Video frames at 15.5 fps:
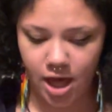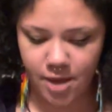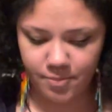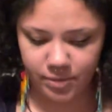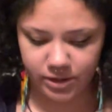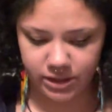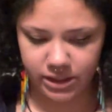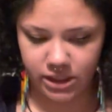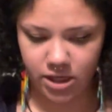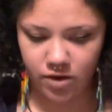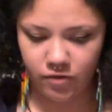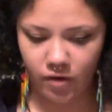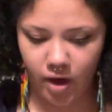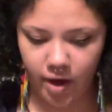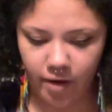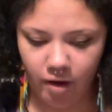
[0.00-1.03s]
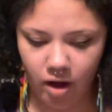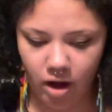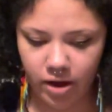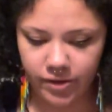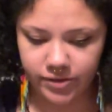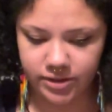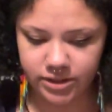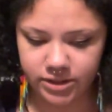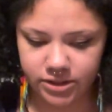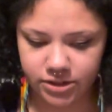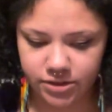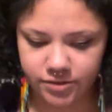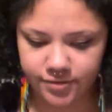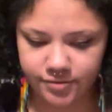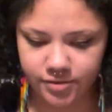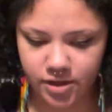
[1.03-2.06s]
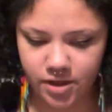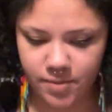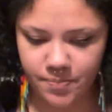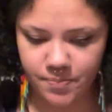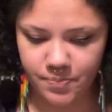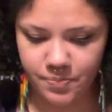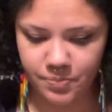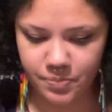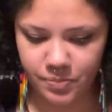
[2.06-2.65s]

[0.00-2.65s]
believe I got this from,